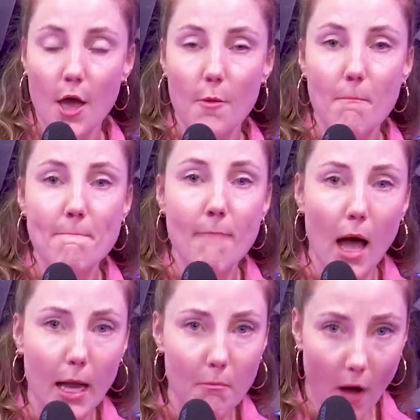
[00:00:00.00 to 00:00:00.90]

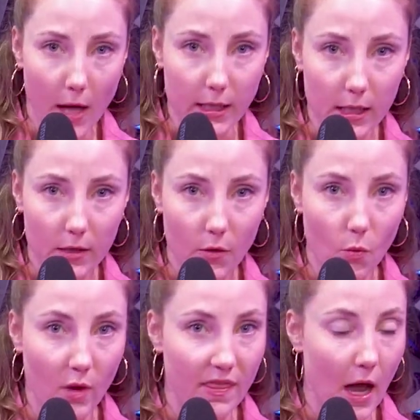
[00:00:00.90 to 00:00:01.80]
my body,
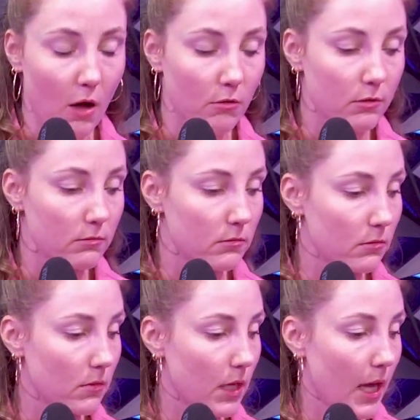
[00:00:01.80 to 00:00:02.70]
without
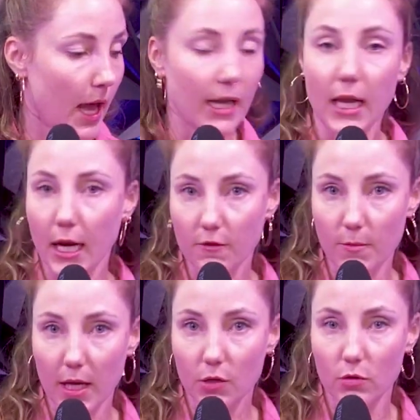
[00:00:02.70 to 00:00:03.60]
any kind of
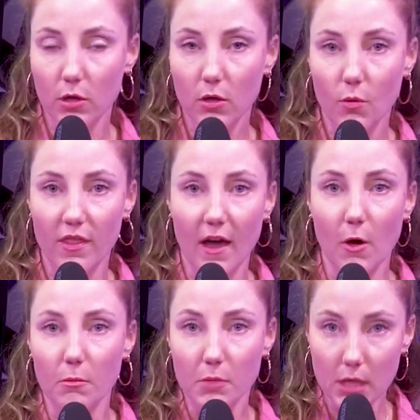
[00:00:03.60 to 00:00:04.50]
manual,
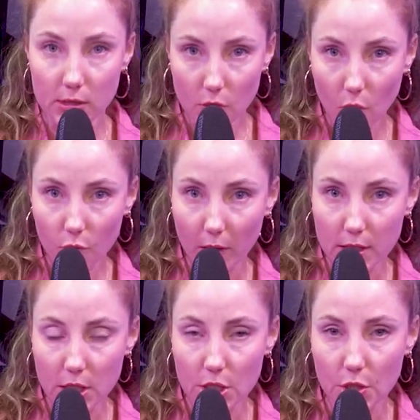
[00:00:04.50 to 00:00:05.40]
without being told what
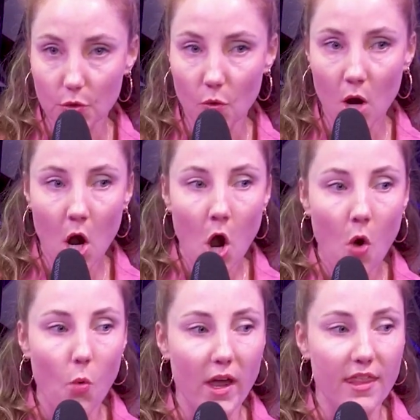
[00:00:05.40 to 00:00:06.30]
to do,
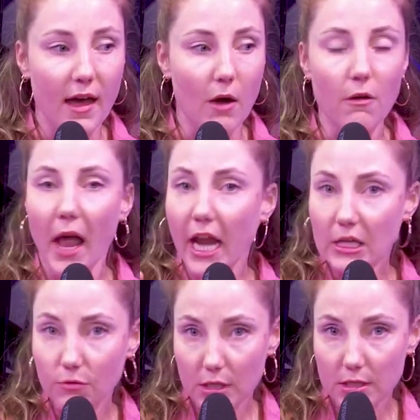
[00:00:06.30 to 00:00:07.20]
without
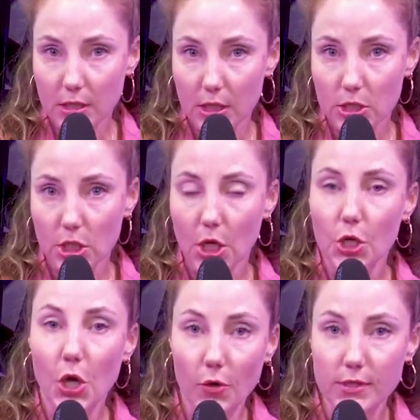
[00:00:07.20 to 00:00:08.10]
any research,
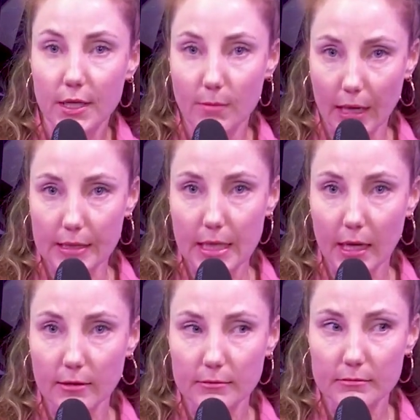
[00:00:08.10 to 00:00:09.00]
knows how to make a
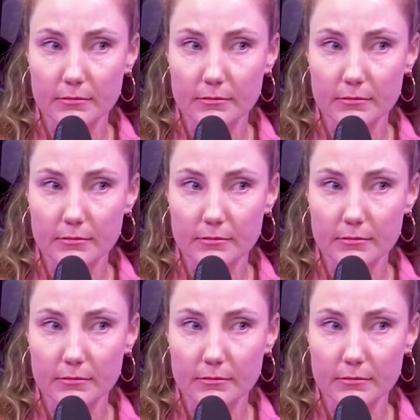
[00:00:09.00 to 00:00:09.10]
dick.